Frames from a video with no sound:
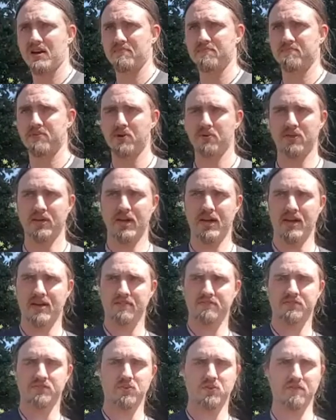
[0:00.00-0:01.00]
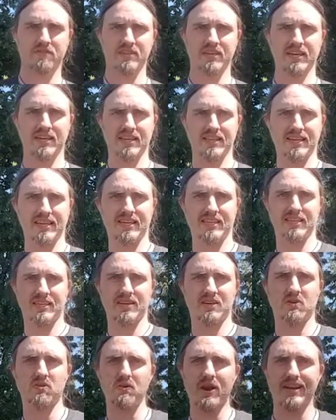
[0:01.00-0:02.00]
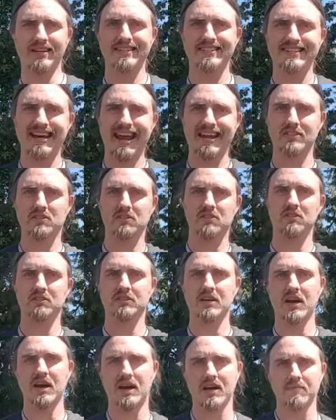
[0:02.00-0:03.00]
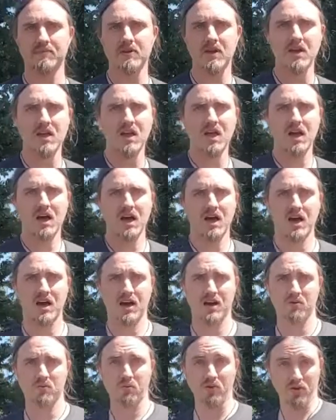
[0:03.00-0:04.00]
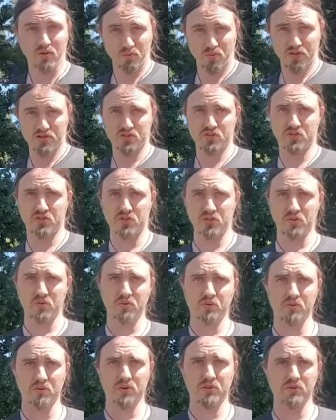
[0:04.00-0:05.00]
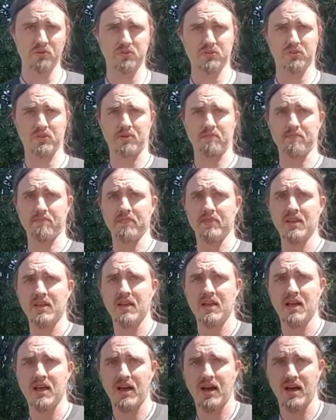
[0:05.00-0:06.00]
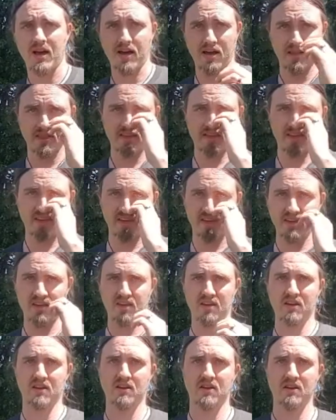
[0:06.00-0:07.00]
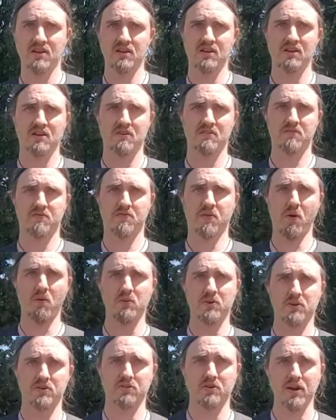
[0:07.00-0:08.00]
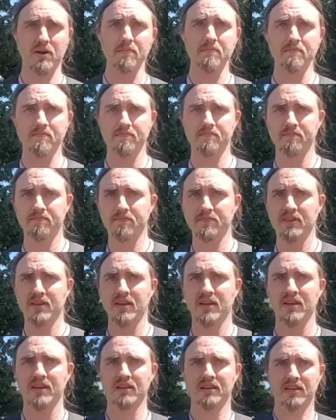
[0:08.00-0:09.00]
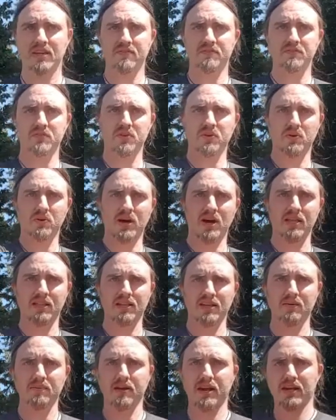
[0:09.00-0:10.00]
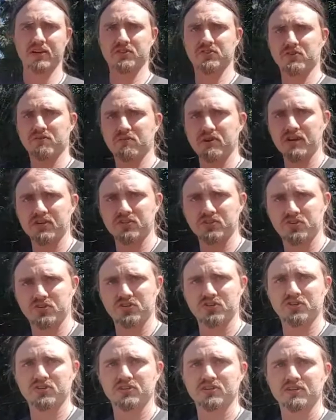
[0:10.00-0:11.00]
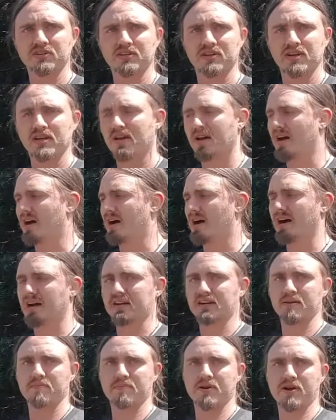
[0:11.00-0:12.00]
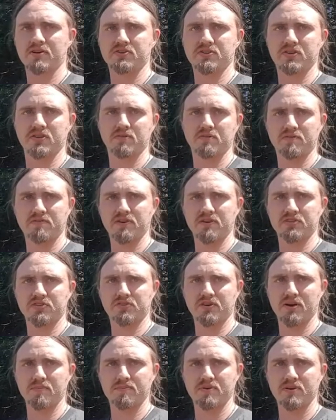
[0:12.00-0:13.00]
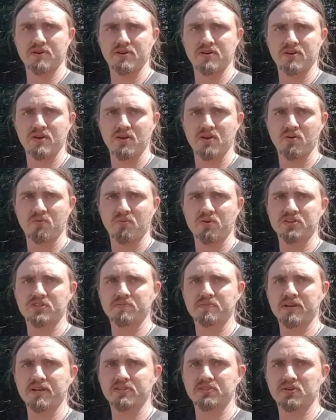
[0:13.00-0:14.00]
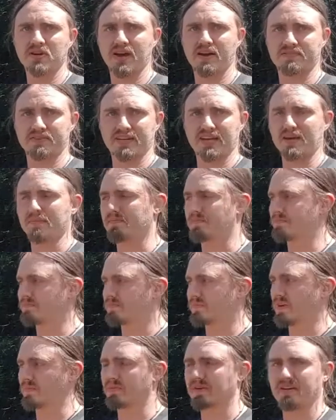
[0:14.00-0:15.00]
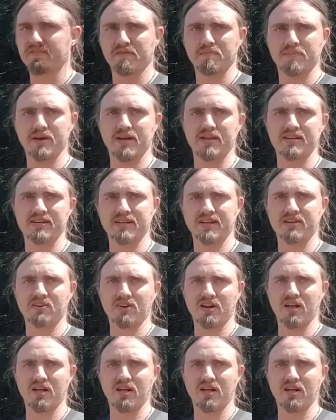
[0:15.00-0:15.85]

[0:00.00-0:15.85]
Both have sort of the correct tactical time with which to use them. The forward grip gives you a little bit extra reach compared to the reverse grip, which means you have to keep something of a bend in your